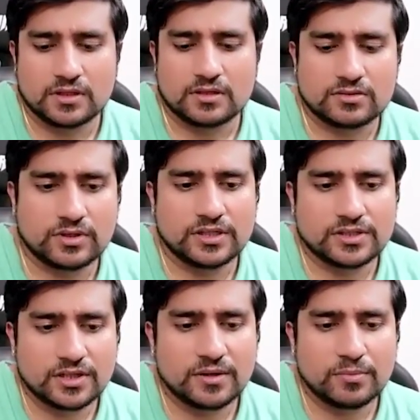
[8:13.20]
So
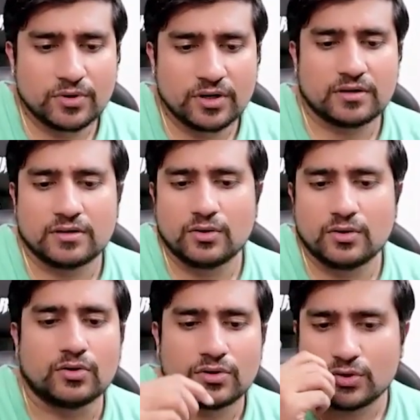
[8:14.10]
insert mode.
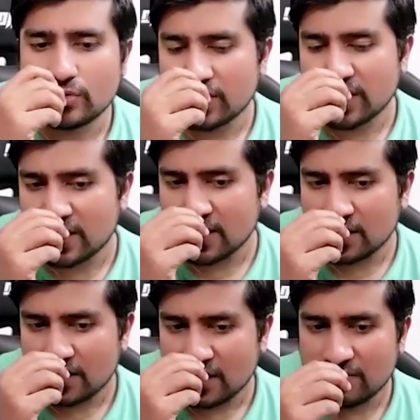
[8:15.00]
No, you are
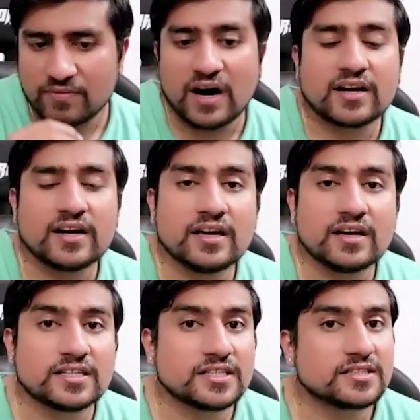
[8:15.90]
getting warning.
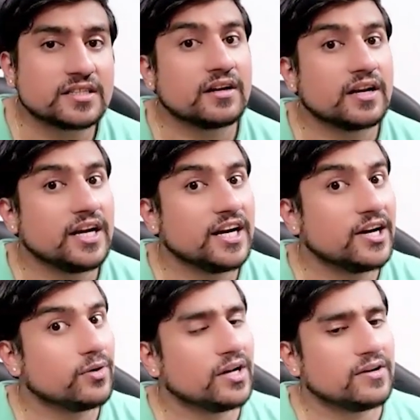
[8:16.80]
It is a read
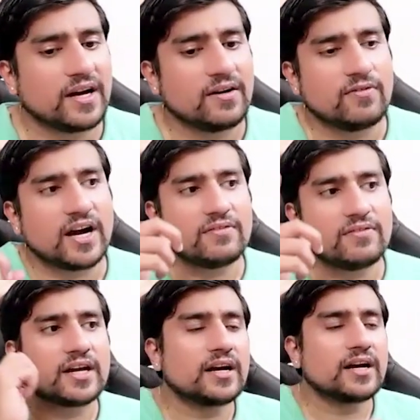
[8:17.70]
only file. Why we
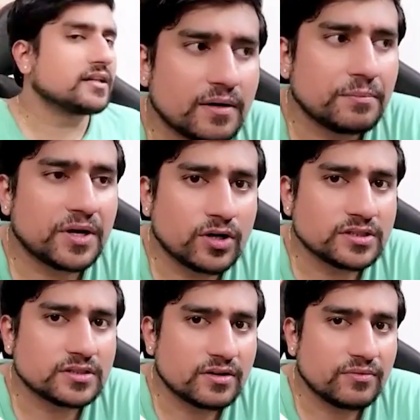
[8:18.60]
are getting this?
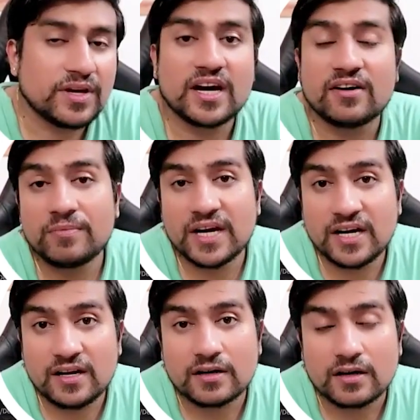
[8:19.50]
Because we have
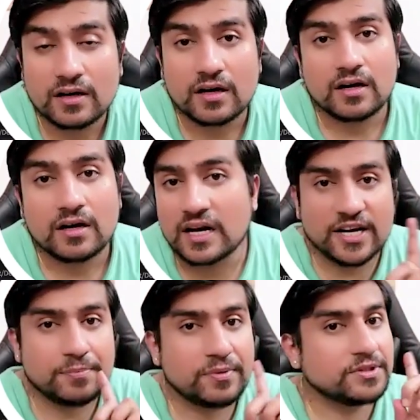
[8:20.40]
made
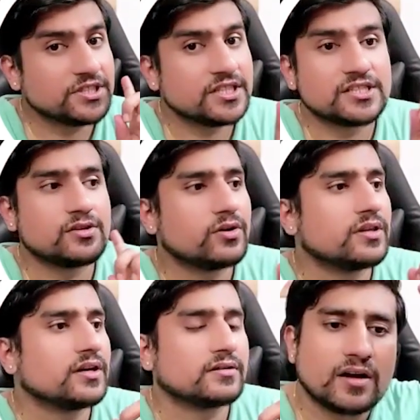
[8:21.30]
write permission is not
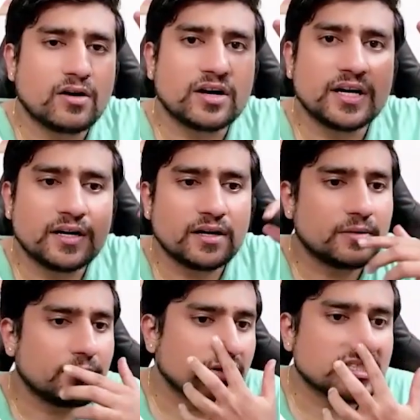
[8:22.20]
there. Got it?
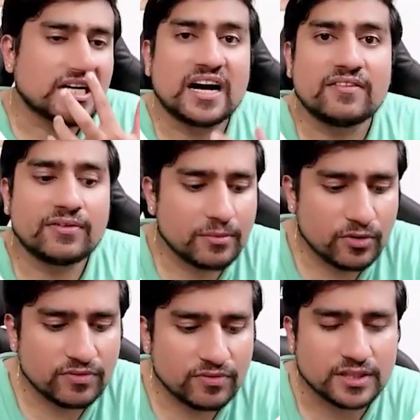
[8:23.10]
Because I have
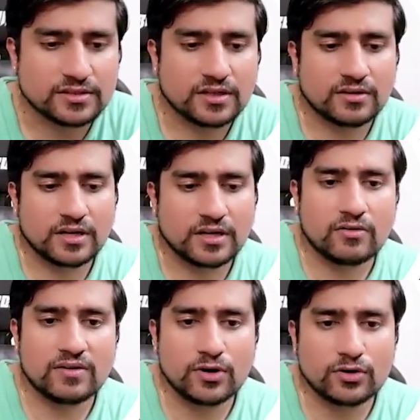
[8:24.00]
removed this. Now
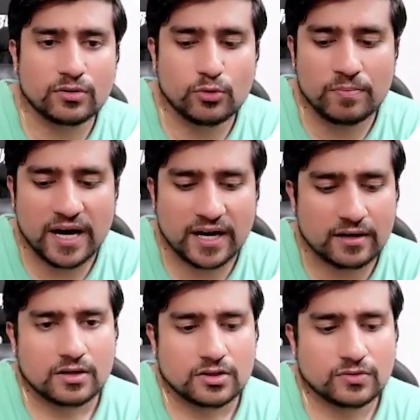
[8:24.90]
I want to move
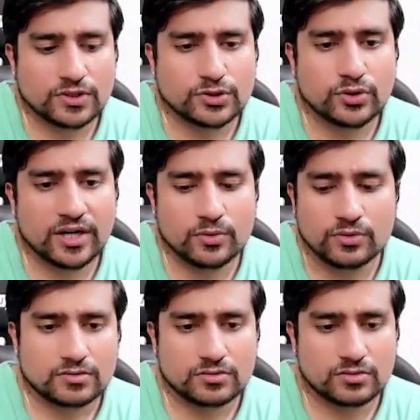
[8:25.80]
back. So what should I
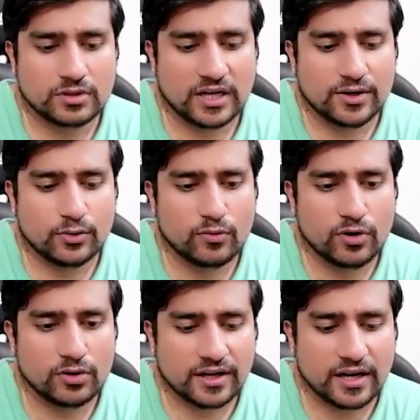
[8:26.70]
do? So I don't
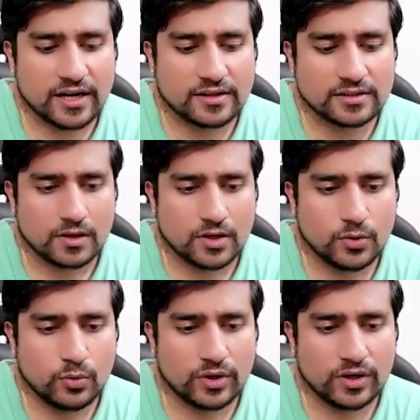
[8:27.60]
want to write this Q